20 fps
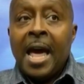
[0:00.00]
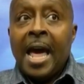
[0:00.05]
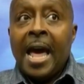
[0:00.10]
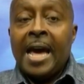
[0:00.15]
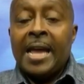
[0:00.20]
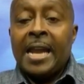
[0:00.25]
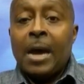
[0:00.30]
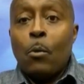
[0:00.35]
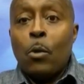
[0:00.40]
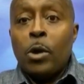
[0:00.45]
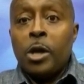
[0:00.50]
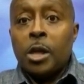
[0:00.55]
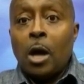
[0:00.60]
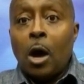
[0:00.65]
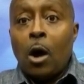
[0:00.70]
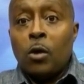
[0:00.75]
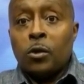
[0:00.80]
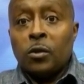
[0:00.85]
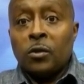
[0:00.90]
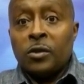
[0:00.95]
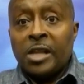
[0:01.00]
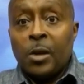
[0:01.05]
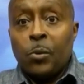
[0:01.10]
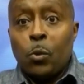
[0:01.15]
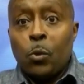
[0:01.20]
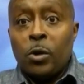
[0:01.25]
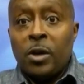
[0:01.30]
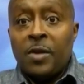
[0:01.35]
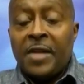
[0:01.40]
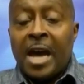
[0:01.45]
And I wanted to also say,
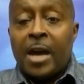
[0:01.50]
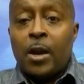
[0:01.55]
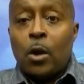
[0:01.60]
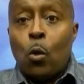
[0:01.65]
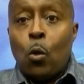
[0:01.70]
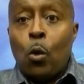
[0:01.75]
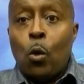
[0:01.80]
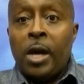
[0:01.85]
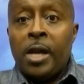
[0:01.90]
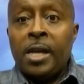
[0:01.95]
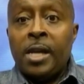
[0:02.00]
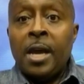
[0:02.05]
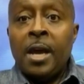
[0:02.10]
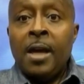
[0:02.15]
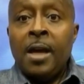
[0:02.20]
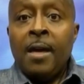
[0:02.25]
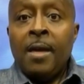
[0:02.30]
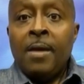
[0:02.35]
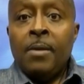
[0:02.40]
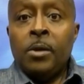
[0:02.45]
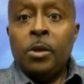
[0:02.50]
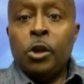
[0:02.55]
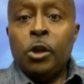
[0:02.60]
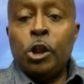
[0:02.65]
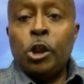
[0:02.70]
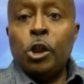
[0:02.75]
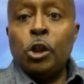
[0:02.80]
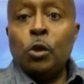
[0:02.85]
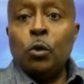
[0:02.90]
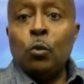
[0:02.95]
Rudy, that on
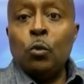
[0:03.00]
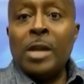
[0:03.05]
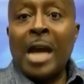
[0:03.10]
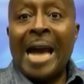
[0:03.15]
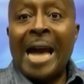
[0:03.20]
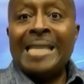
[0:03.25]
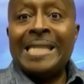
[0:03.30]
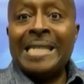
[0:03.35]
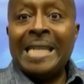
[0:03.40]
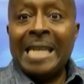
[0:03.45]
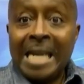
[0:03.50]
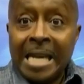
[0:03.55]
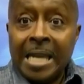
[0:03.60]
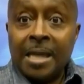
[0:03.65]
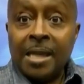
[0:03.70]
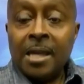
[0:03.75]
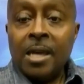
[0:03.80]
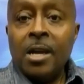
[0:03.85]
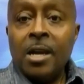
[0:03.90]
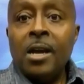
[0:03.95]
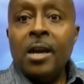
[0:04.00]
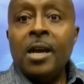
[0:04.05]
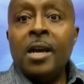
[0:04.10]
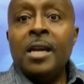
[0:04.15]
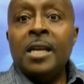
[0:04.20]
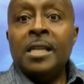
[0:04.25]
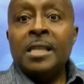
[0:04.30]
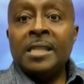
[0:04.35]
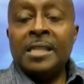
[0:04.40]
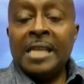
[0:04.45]
June 19th,
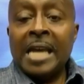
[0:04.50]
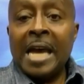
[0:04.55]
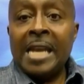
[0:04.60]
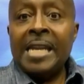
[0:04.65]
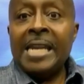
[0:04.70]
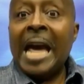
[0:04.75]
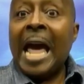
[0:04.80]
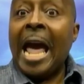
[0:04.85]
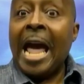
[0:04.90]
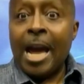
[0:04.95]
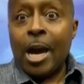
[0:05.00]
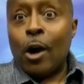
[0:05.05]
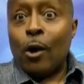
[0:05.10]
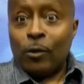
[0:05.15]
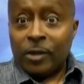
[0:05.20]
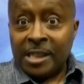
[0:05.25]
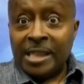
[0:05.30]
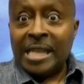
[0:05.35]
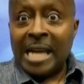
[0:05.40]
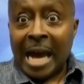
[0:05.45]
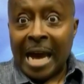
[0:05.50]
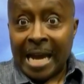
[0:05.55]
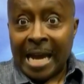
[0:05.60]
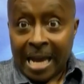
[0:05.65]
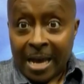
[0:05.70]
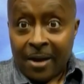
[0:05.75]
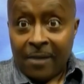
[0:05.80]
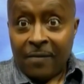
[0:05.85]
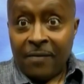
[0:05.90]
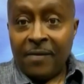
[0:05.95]
San Diego
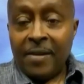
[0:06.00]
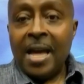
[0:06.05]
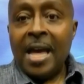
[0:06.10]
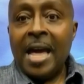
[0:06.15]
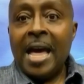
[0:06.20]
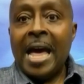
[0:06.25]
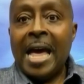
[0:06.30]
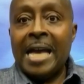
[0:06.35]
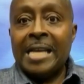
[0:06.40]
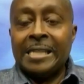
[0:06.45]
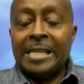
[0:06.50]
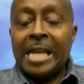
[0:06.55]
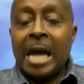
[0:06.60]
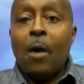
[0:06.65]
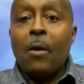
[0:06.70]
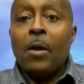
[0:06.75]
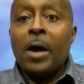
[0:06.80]
CIF has now